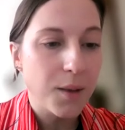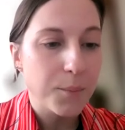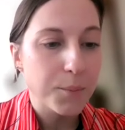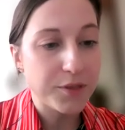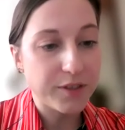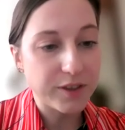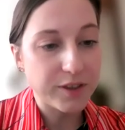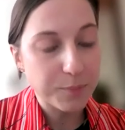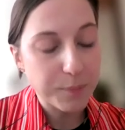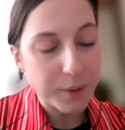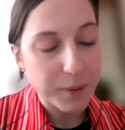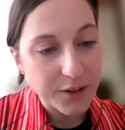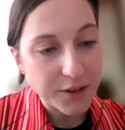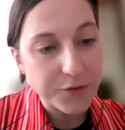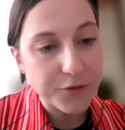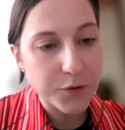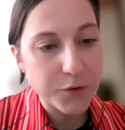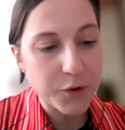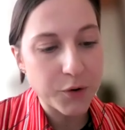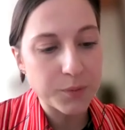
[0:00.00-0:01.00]
But these
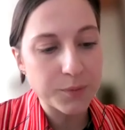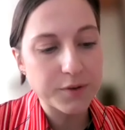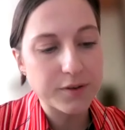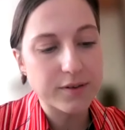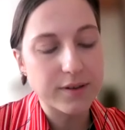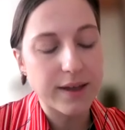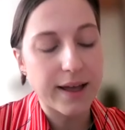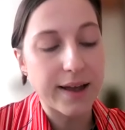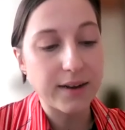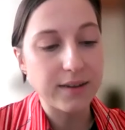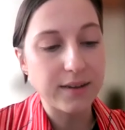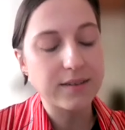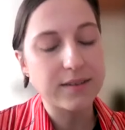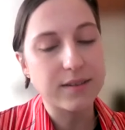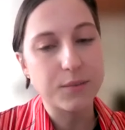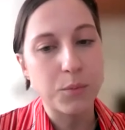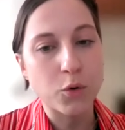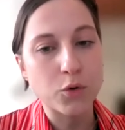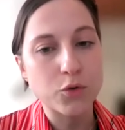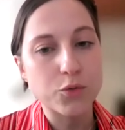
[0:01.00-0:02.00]
platforms, at least
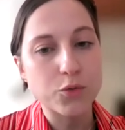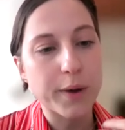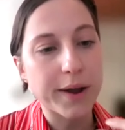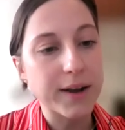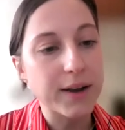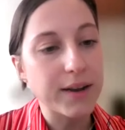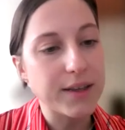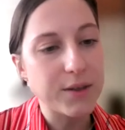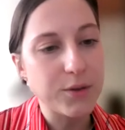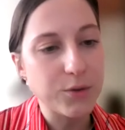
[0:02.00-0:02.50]
the most widely